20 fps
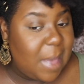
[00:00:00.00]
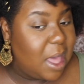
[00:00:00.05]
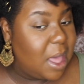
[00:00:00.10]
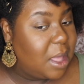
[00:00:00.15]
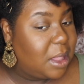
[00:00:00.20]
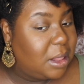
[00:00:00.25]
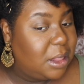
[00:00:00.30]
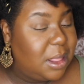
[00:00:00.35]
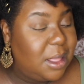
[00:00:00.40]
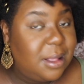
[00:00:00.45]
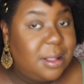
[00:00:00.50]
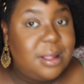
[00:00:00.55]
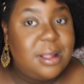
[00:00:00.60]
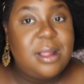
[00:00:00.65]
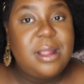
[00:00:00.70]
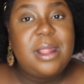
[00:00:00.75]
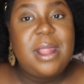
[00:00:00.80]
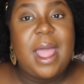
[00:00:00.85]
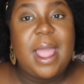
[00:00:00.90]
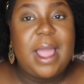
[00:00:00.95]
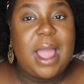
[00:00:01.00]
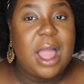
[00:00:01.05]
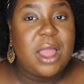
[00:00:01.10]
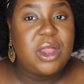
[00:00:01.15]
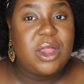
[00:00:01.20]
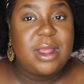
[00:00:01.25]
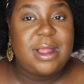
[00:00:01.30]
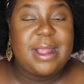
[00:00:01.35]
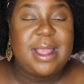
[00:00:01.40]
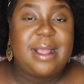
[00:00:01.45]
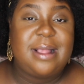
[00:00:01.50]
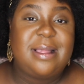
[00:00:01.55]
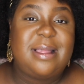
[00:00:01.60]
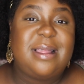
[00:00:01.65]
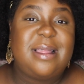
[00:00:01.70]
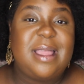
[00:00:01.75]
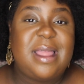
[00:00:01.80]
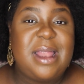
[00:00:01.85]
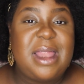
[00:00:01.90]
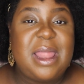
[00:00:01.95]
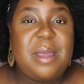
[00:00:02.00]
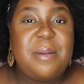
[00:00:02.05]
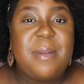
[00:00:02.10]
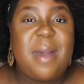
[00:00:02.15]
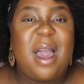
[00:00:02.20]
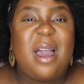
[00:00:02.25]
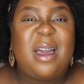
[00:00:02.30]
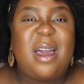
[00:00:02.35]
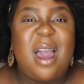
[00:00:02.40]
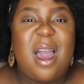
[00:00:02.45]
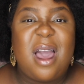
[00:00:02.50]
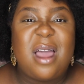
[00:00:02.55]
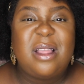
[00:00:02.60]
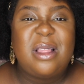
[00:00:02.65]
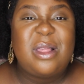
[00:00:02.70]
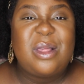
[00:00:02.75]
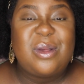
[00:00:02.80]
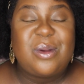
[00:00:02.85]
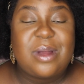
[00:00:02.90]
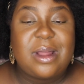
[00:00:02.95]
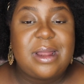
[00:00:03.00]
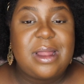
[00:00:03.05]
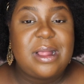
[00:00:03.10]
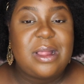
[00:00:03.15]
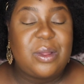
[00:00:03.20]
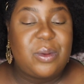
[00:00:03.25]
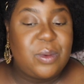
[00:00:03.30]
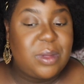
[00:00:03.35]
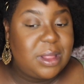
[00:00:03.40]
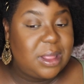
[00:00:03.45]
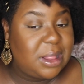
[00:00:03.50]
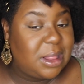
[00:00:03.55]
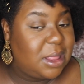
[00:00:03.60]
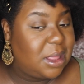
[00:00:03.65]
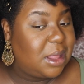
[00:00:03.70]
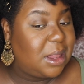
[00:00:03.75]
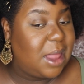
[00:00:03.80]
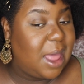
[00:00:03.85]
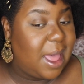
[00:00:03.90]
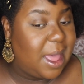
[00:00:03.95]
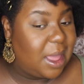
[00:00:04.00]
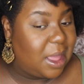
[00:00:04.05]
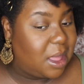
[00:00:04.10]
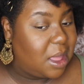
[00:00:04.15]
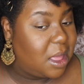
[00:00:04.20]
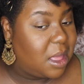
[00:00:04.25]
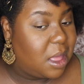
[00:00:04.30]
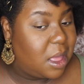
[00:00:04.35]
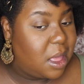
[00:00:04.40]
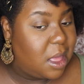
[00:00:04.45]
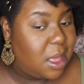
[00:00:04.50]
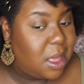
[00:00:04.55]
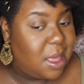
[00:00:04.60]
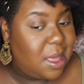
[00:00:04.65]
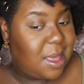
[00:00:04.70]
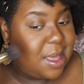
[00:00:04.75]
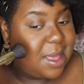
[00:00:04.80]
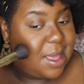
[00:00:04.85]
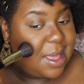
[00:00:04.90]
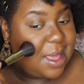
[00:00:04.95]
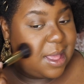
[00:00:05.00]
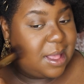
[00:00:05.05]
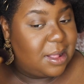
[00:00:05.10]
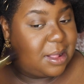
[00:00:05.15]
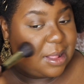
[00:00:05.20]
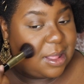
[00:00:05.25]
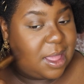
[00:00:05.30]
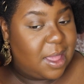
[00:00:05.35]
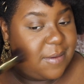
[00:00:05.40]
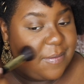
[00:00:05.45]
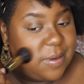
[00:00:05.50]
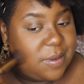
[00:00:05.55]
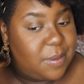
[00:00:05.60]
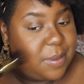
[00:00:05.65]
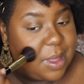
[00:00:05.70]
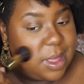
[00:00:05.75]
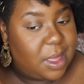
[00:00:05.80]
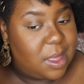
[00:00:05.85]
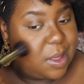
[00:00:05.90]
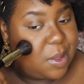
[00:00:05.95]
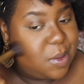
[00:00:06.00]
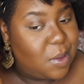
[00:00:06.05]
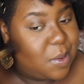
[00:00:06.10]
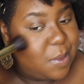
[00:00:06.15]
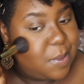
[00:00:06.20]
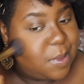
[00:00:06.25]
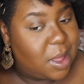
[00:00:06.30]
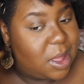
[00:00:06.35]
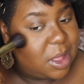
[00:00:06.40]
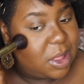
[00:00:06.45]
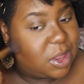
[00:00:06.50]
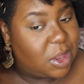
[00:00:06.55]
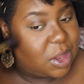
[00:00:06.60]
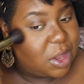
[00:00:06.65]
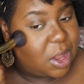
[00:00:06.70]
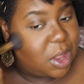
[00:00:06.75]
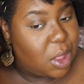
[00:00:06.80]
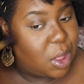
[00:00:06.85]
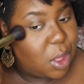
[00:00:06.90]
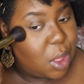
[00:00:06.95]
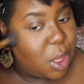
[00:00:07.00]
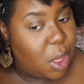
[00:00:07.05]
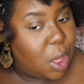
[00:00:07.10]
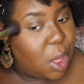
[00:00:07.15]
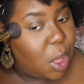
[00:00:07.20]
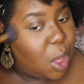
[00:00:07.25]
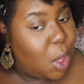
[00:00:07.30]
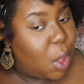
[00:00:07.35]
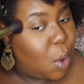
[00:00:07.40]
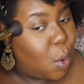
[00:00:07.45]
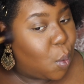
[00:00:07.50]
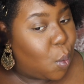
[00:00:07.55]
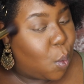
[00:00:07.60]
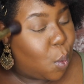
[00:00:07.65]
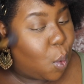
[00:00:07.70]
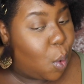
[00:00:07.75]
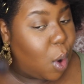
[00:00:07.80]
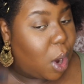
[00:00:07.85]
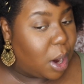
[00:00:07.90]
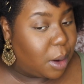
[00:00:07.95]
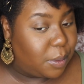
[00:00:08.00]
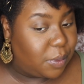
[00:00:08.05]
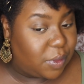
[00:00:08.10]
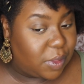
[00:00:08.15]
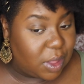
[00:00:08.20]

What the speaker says: It looks like I just extended my contour. It doesn't really look like it's giving me much warmth.